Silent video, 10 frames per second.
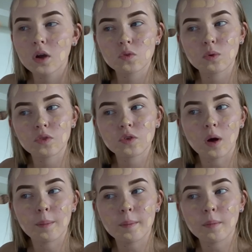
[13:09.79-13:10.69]
This one's
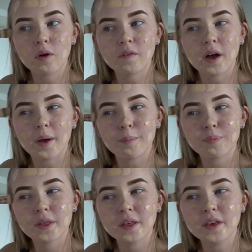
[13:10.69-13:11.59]
got a bit more of a
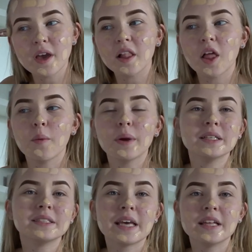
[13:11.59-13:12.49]

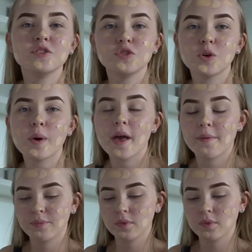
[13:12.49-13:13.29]
yellowy tint to it,